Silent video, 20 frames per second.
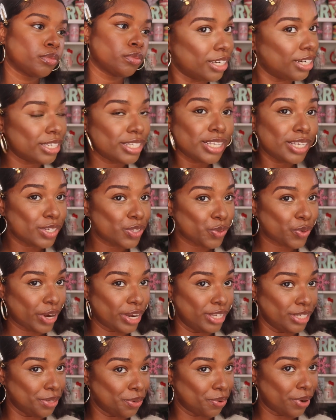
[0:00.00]
This looks
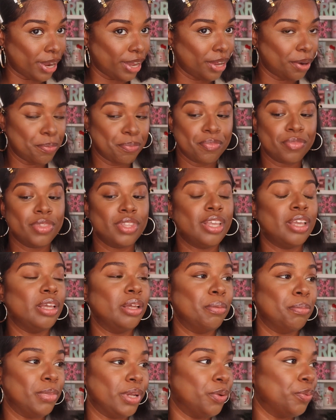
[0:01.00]
crazy, right?
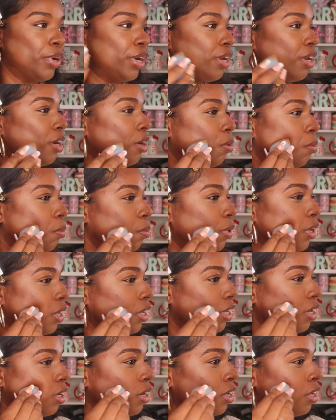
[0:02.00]
But we're gonna go
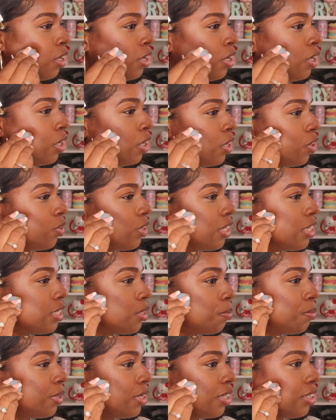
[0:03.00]
in with the
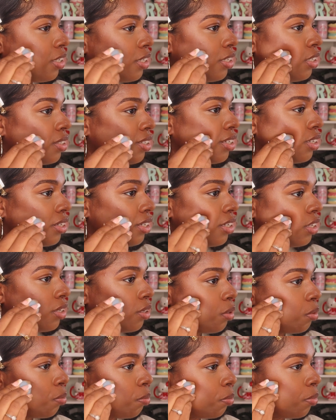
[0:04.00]
sponge
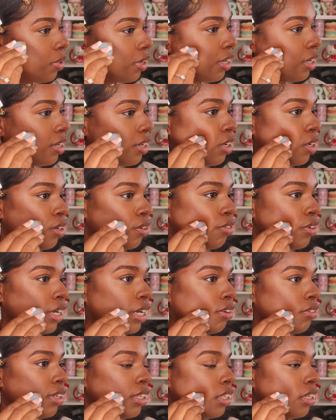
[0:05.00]
and blend over
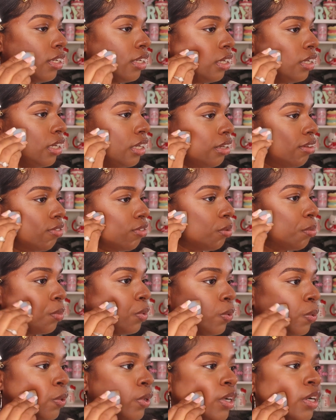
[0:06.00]
everything even
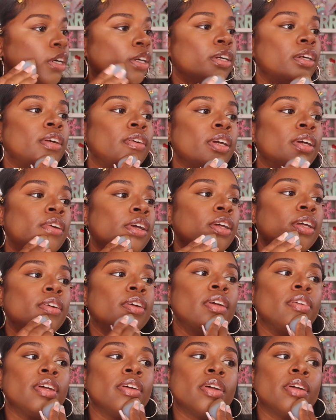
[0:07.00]
more.
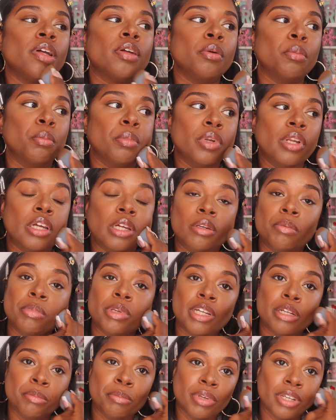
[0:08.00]
Blend,
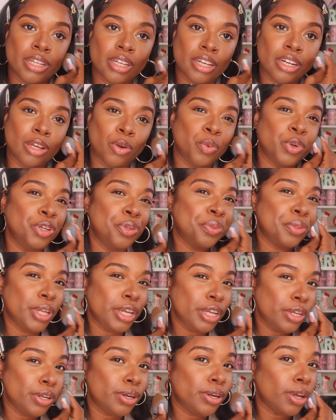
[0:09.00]
blend, blend. And when you
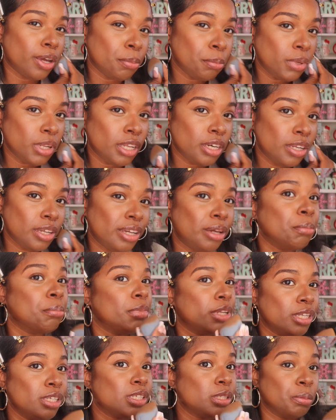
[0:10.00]
think you're done blending,
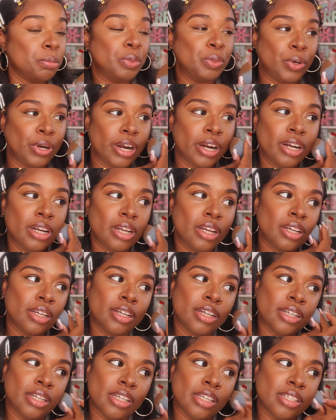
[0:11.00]
blend some more
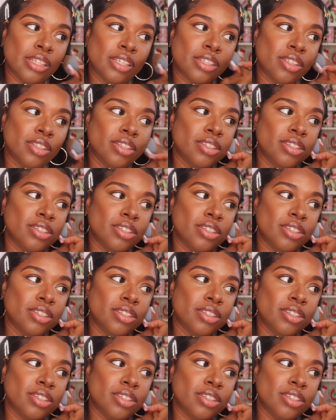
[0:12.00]
because